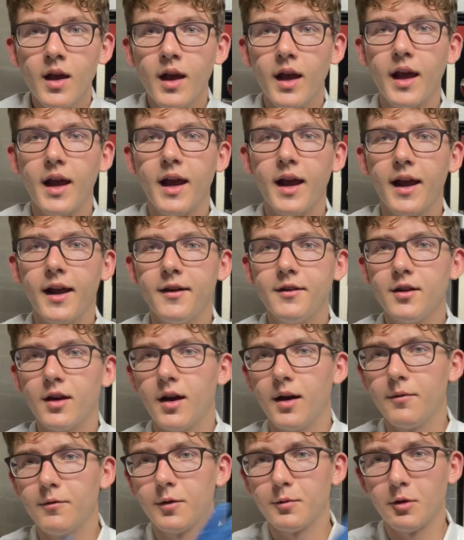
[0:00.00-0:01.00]
And
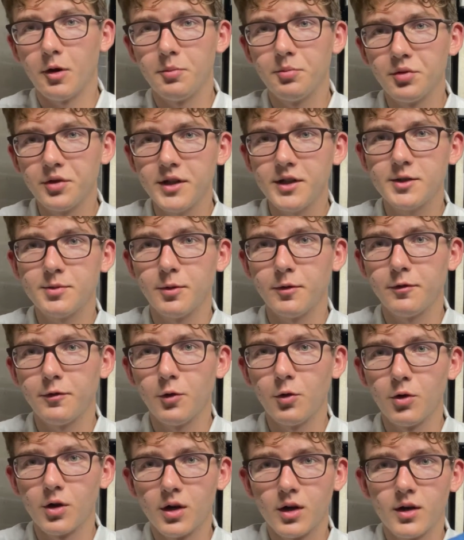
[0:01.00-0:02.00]
um, from our bleach
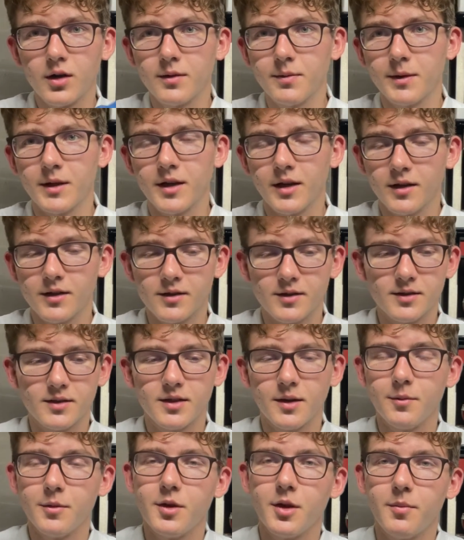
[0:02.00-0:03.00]
before, because
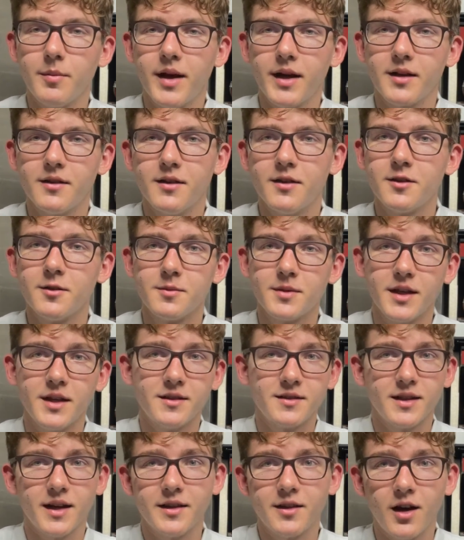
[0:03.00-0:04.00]
some of the mechanisms
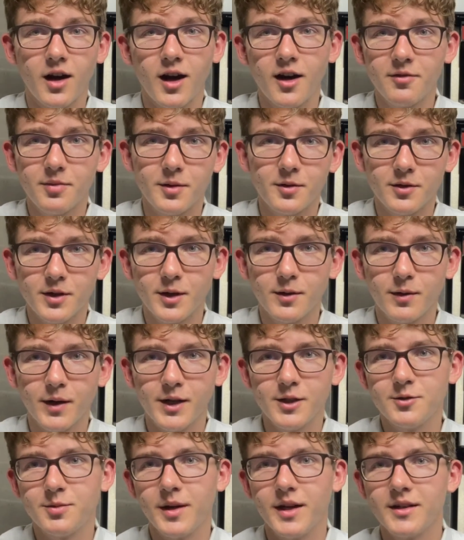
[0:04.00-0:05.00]
inside the Hofmann
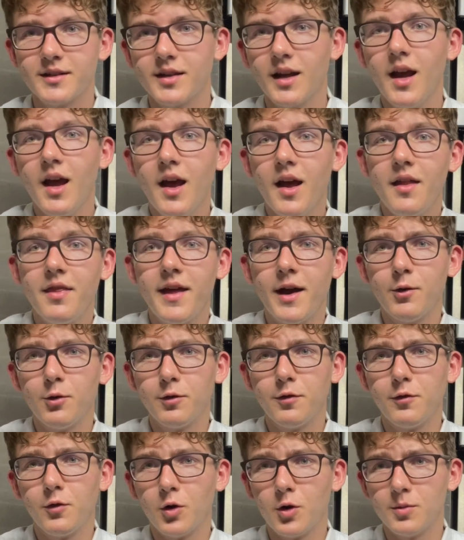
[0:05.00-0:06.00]
rearrangement, that
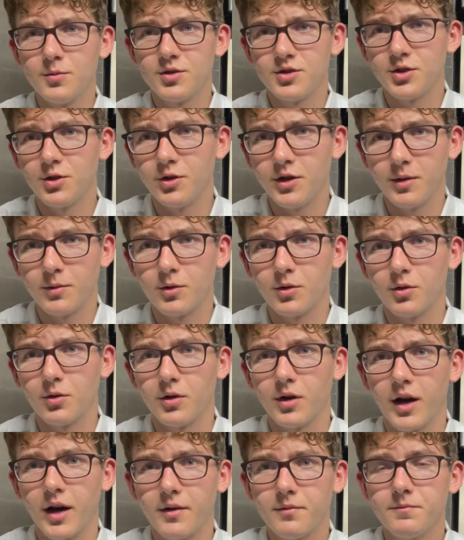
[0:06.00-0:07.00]
will form sodium
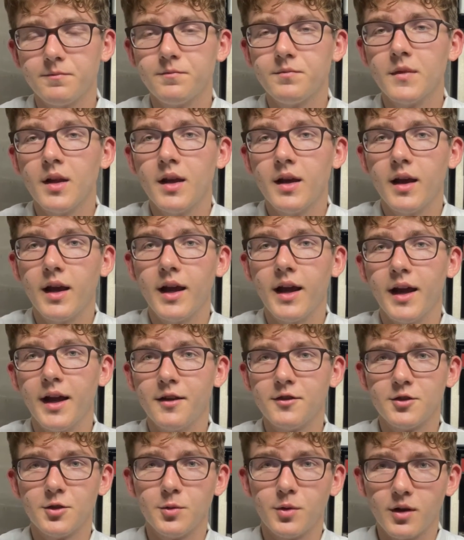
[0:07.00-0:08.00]
chloride.
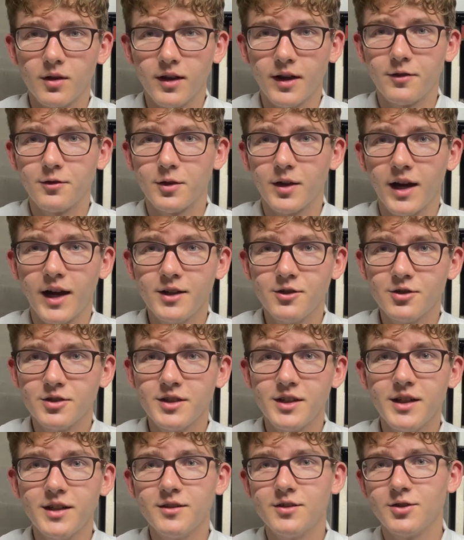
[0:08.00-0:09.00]
And so we're left with
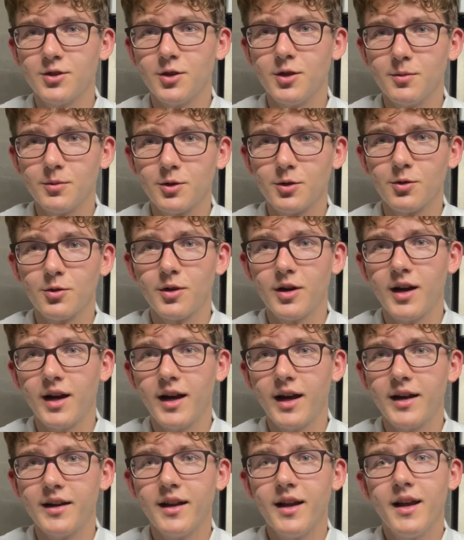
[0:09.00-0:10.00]
hydrazine, sodium
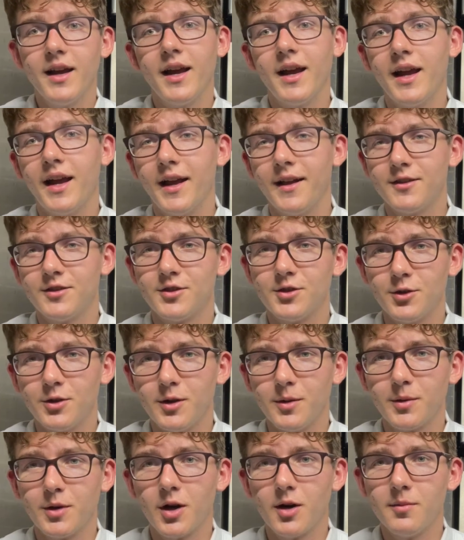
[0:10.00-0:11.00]
chloride, and
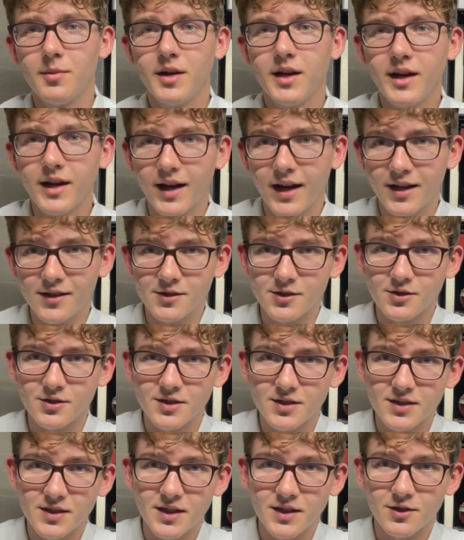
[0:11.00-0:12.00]
sodium carbonate, as you can
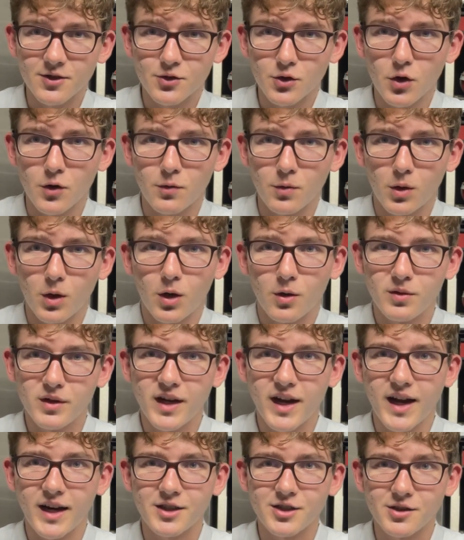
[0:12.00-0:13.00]
see in this overall
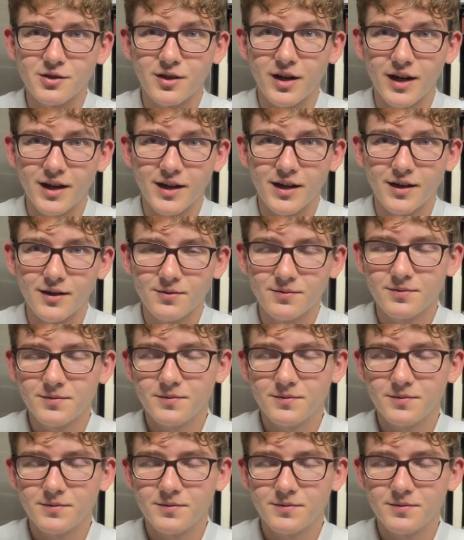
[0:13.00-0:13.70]
reaction right here.